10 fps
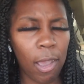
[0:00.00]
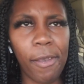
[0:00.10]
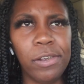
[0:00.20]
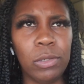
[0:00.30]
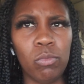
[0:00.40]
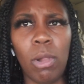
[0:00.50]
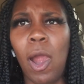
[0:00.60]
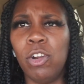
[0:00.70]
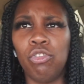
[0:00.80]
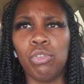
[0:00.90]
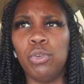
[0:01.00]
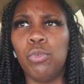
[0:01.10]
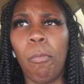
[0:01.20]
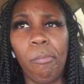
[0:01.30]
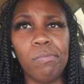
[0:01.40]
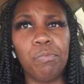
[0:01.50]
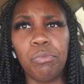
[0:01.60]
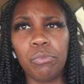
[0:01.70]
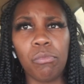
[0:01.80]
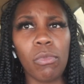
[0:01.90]
Uh-uh. I drove
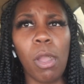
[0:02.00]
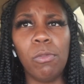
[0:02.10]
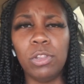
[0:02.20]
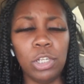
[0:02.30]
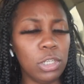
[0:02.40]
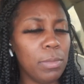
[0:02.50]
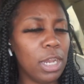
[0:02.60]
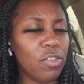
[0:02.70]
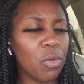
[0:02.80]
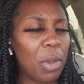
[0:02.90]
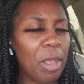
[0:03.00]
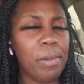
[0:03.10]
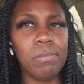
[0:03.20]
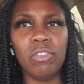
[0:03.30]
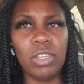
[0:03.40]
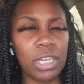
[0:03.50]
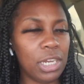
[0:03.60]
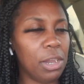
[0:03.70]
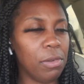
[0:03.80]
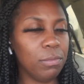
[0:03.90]
30 minutes away to
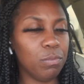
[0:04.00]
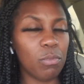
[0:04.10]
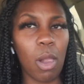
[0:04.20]
get here,